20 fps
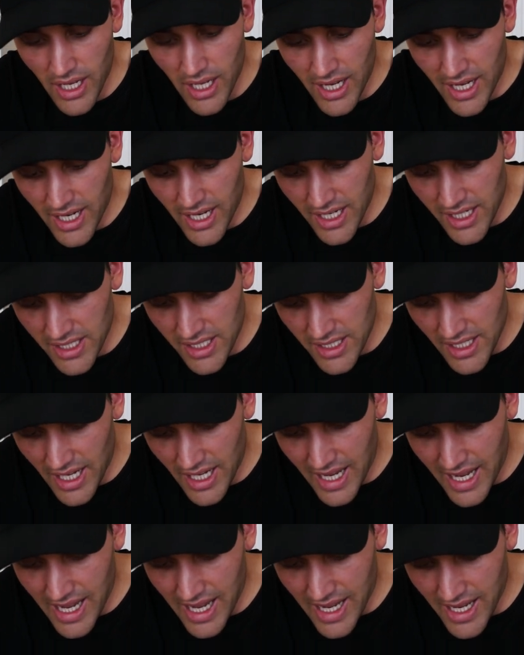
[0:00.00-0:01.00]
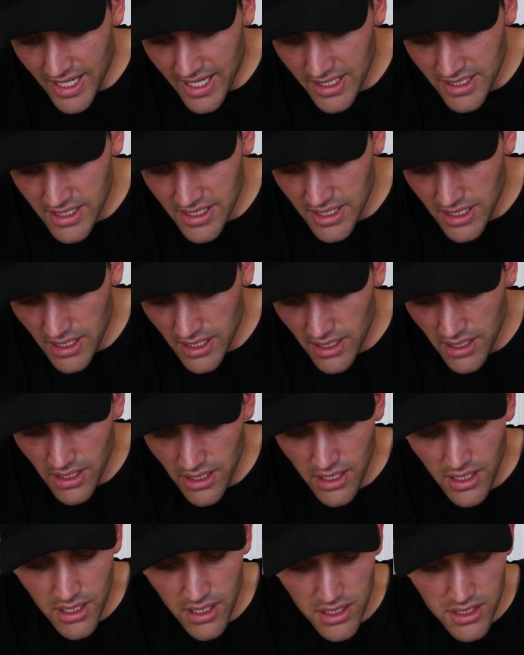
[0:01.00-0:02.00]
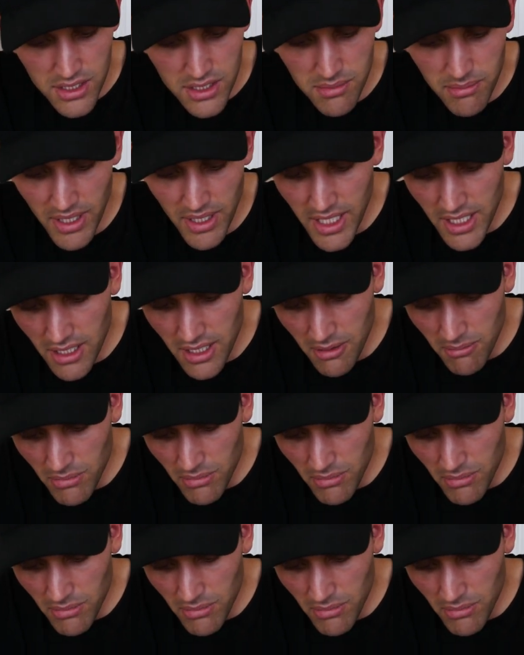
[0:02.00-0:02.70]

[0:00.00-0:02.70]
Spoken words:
and add to make